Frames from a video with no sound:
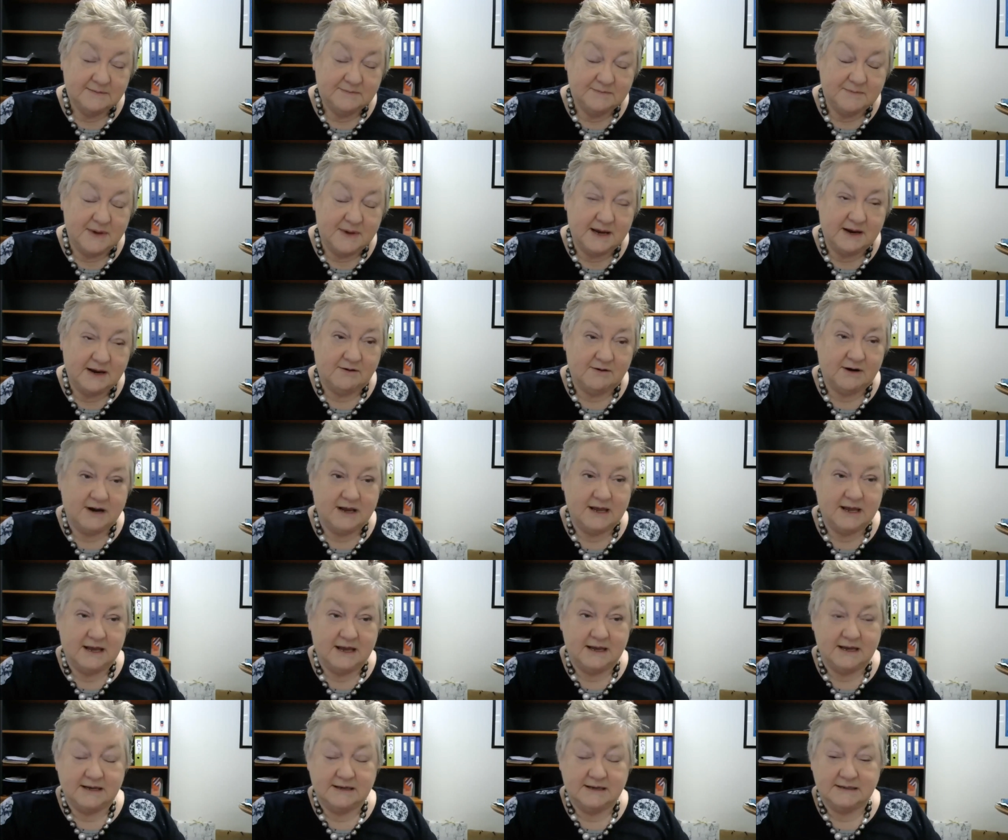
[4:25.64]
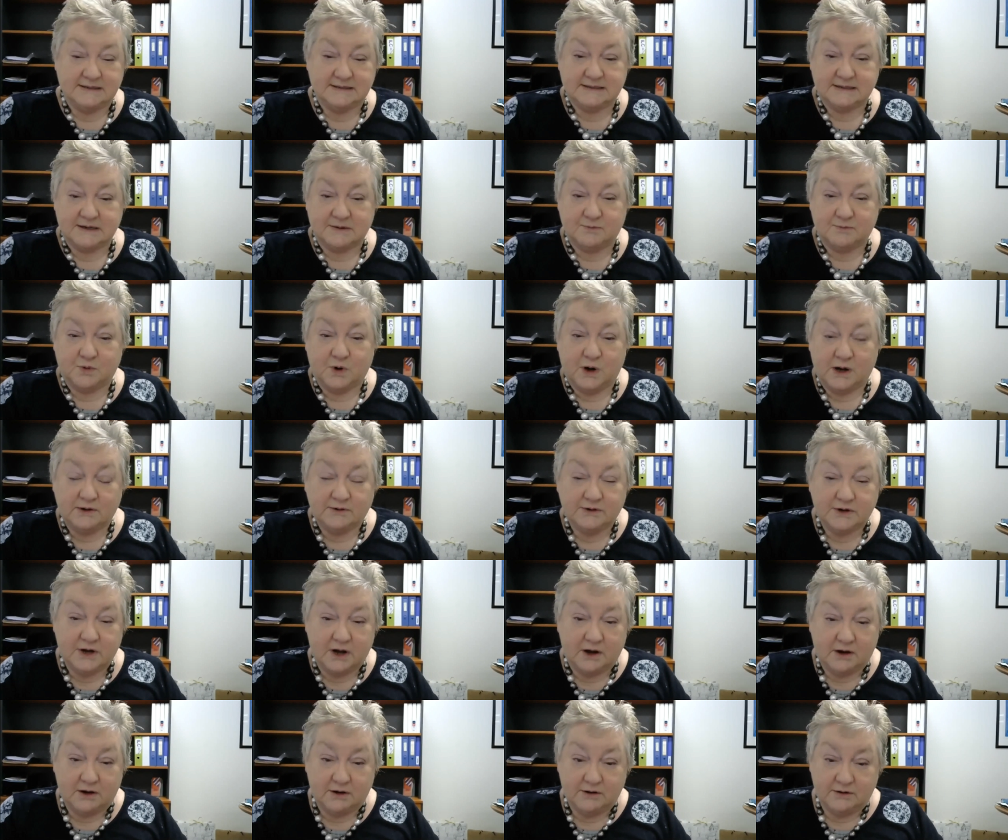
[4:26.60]
Mary is well
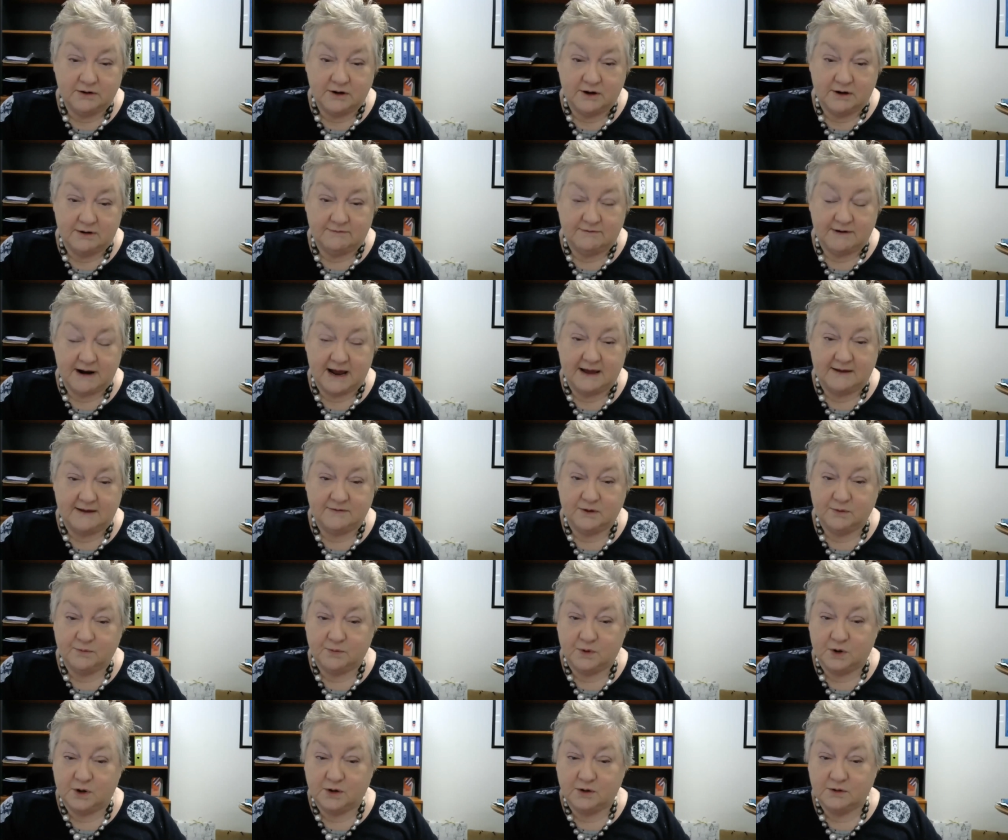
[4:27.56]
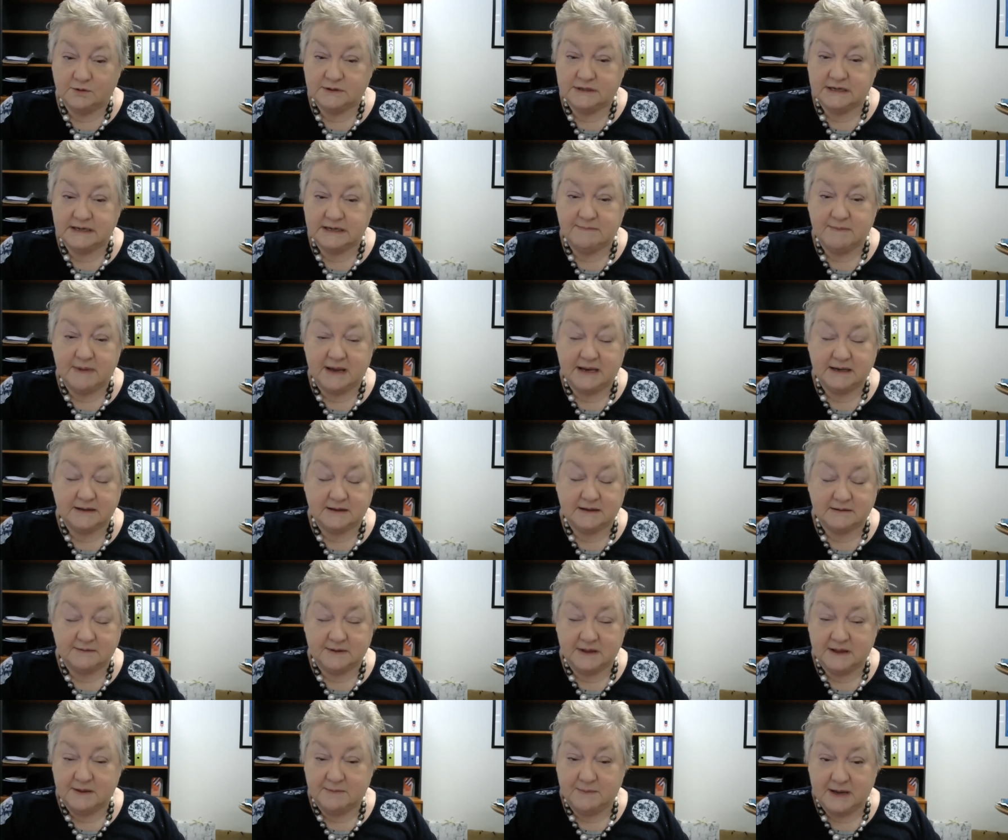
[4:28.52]
known around the world in
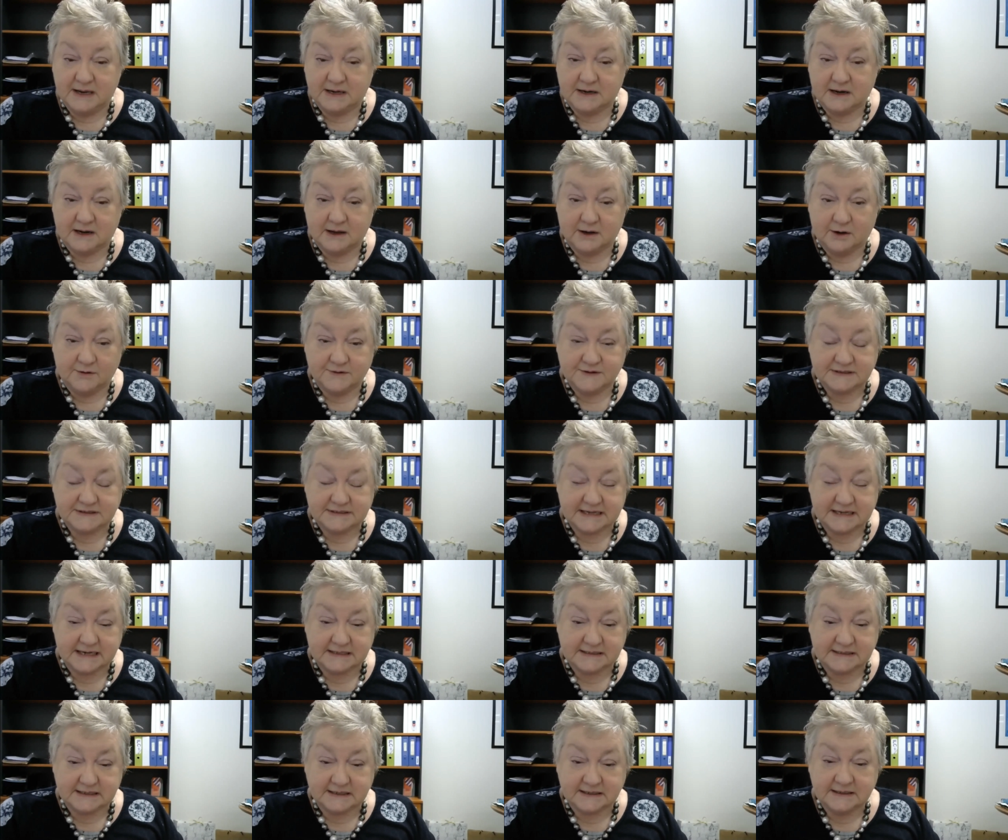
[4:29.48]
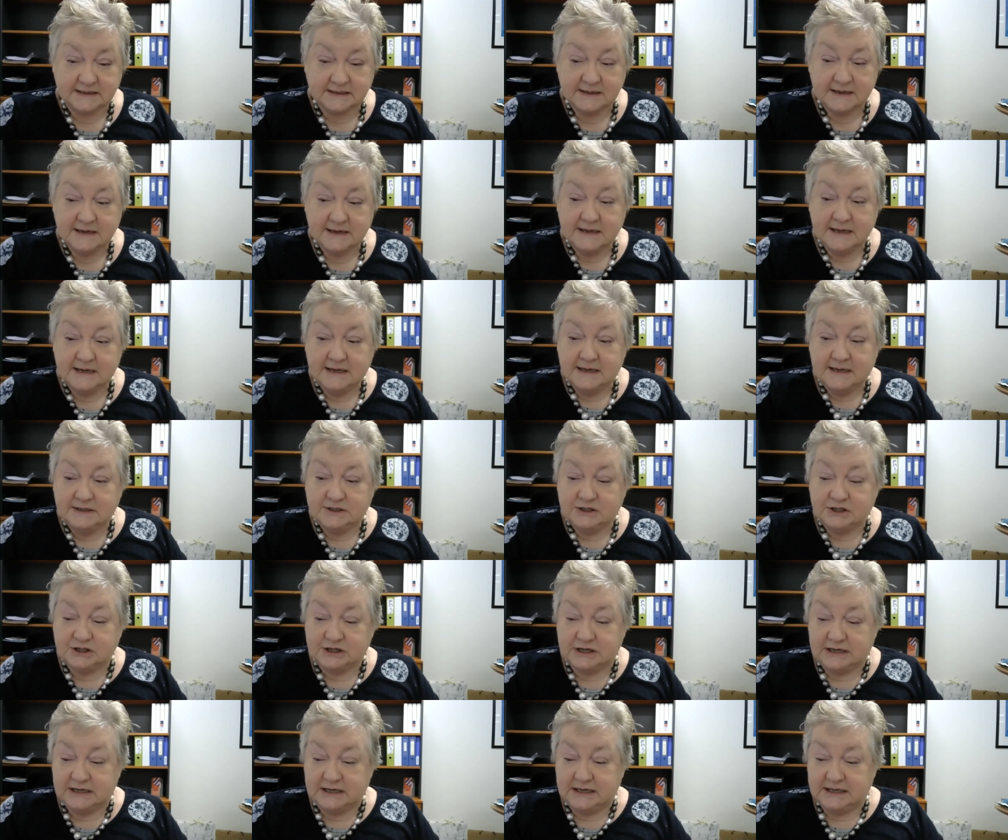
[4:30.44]
the mental health sector.
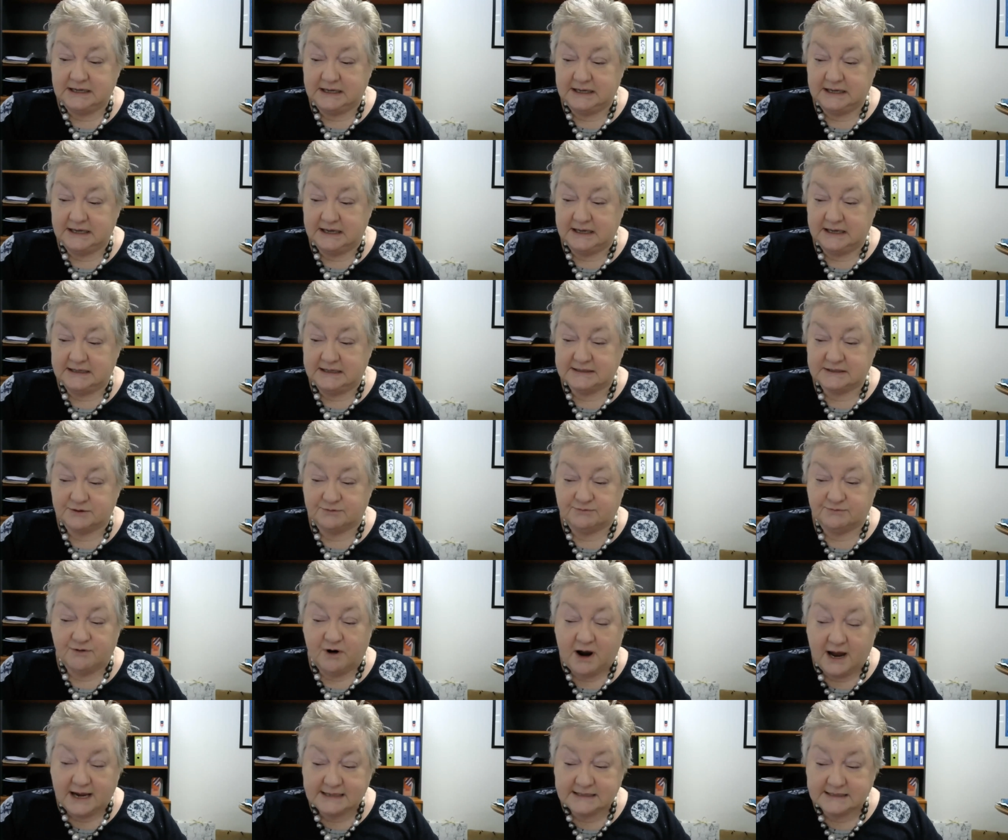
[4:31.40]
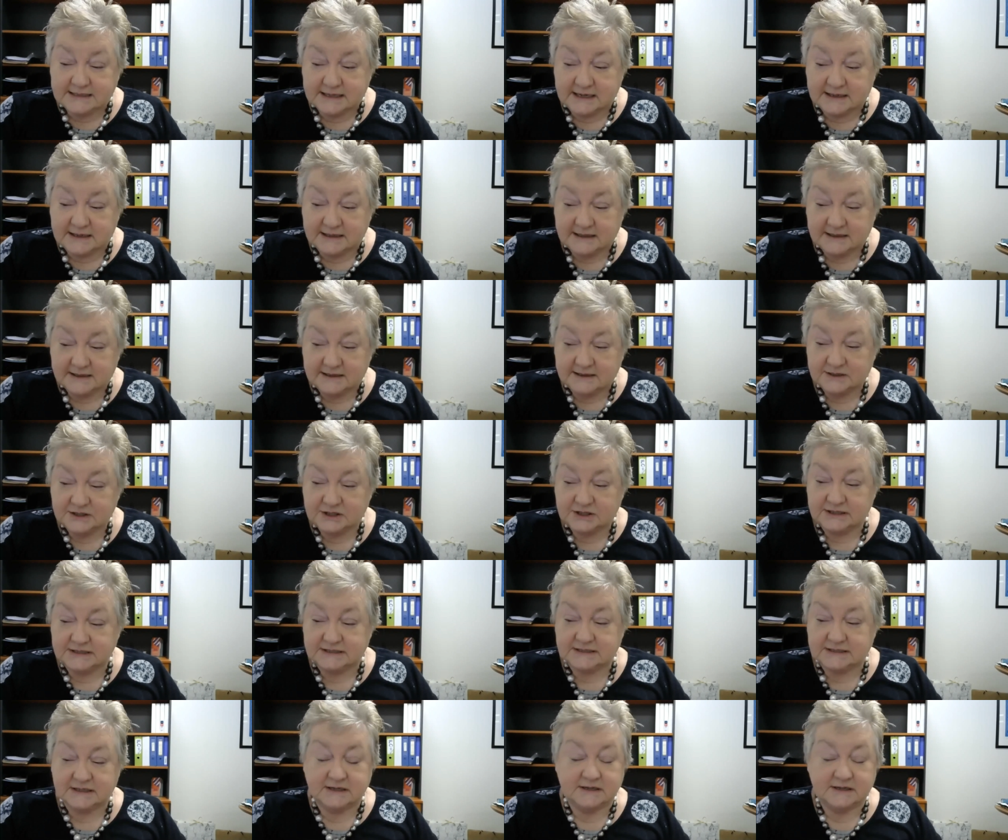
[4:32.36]
She is a writer,
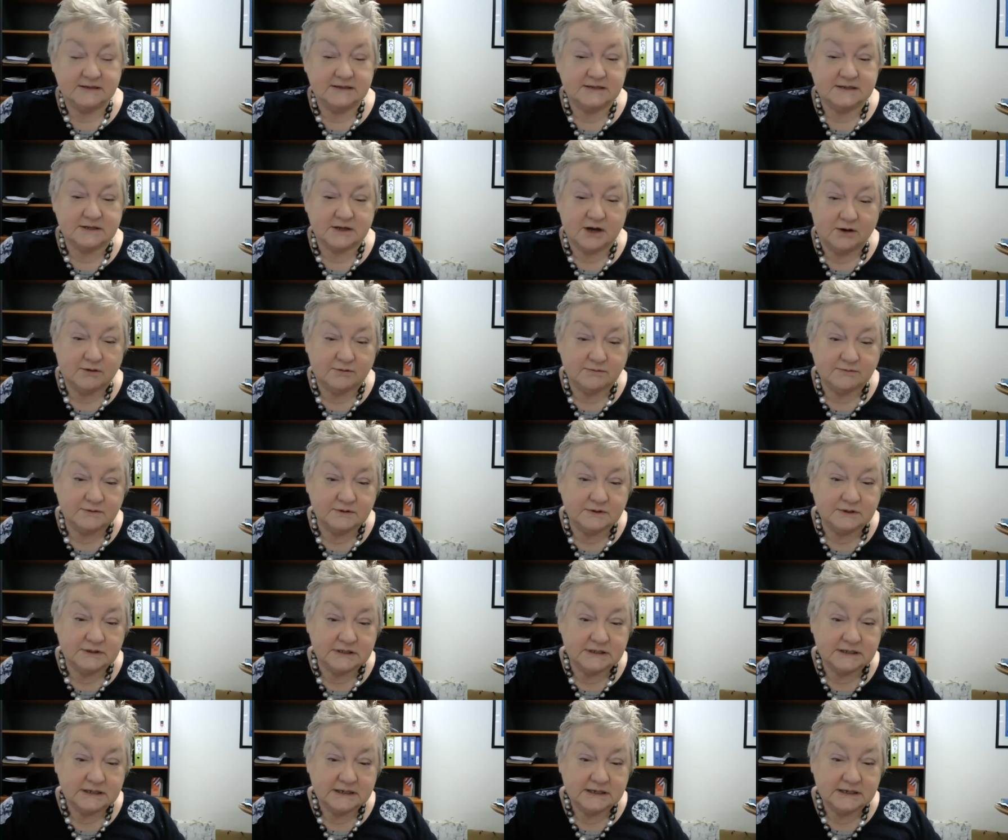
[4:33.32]
she's a consultant,